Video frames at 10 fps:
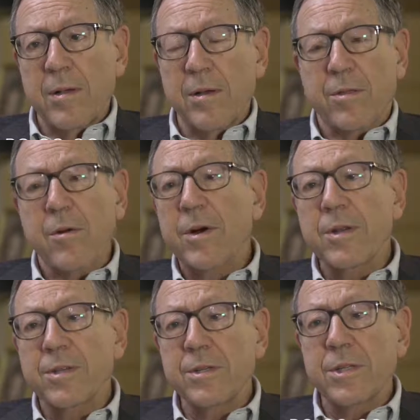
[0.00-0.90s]
the
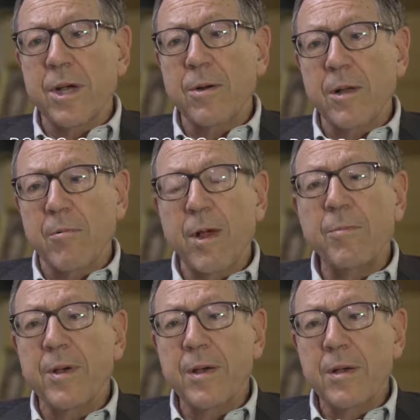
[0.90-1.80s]
authorities in Saudi
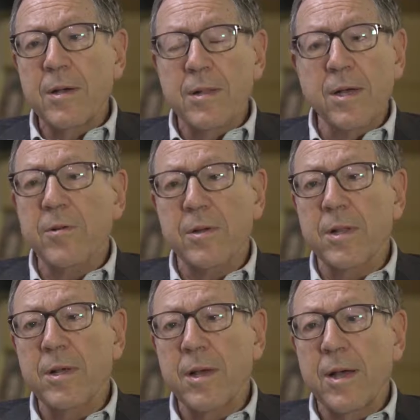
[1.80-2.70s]
Arabia
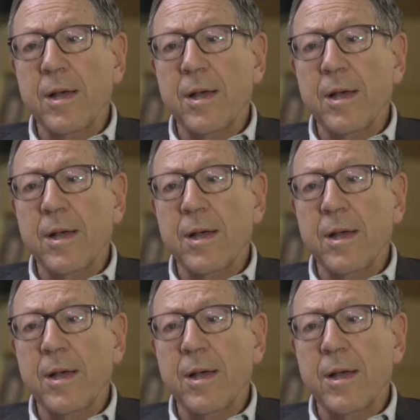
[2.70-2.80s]
literally